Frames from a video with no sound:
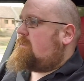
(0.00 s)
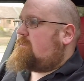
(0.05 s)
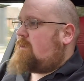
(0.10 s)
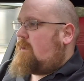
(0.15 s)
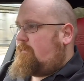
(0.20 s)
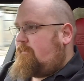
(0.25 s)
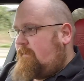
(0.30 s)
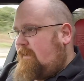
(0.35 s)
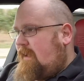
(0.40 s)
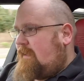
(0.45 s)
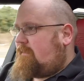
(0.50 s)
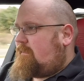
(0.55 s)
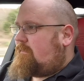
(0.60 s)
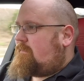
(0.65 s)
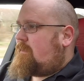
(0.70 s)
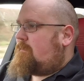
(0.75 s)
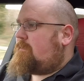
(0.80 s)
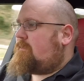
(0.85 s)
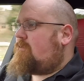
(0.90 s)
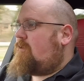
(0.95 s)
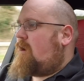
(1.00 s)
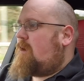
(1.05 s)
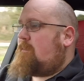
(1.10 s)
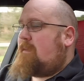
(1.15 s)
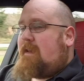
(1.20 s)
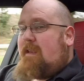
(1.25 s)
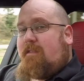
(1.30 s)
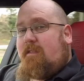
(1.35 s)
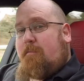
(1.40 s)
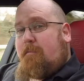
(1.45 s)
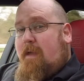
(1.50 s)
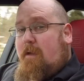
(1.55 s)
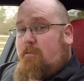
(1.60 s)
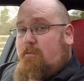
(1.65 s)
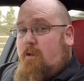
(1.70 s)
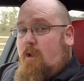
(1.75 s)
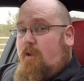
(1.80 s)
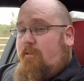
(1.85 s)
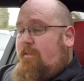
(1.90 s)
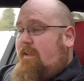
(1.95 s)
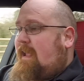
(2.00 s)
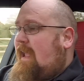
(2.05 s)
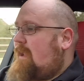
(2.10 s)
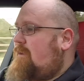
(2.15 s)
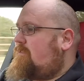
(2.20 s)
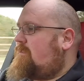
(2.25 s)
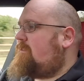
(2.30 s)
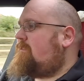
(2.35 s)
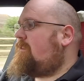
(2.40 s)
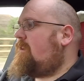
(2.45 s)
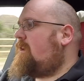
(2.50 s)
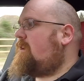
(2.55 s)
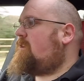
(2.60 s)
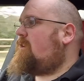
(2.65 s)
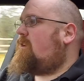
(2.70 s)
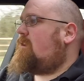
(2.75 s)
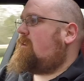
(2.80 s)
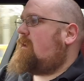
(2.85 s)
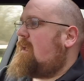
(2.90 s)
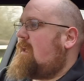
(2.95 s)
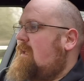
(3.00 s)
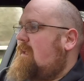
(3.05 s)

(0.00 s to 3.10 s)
Don't forget to subscribe and hit the bell notifications icon